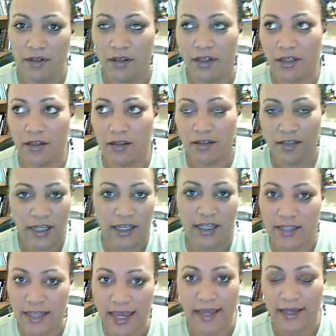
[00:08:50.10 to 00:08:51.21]
the
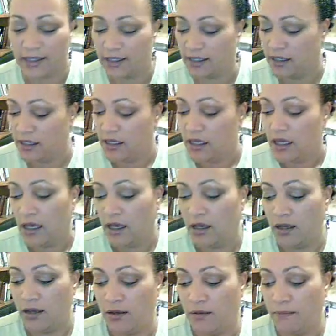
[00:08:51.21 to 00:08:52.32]
second day.
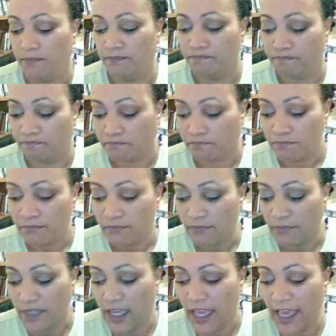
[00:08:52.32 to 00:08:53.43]

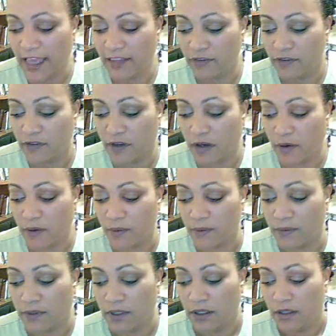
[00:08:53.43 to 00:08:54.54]
And so
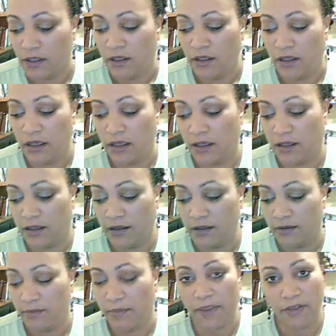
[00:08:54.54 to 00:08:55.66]
by
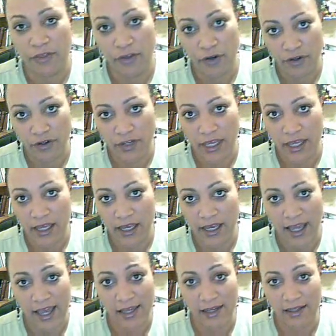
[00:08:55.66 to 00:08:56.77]
the third day I
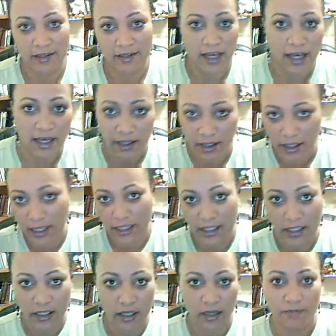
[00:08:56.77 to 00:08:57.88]
had it kind of like in
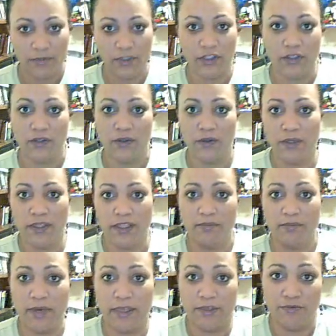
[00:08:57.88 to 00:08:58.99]
an updo, and then
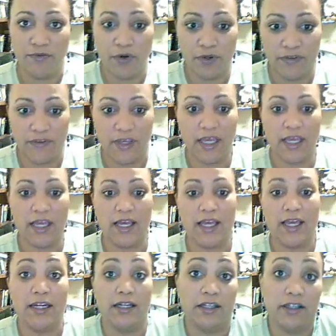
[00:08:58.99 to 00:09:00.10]
by the fourth day I
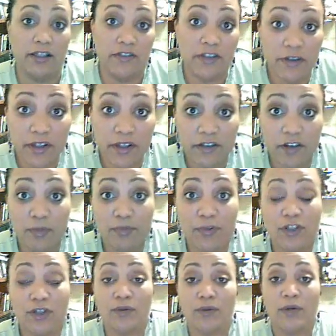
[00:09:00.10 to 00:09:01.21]
had it in a serious
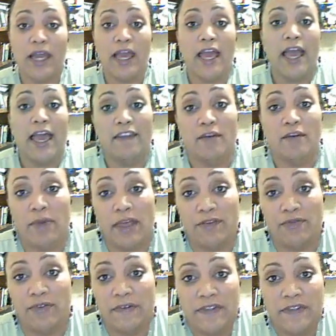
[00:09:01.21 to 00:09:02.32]
updo, and then by the
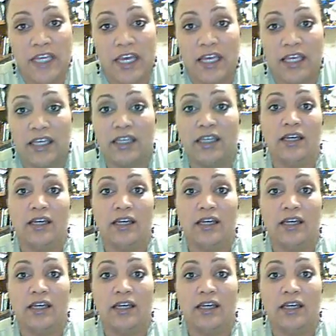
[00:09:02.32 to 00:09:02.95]
fifth day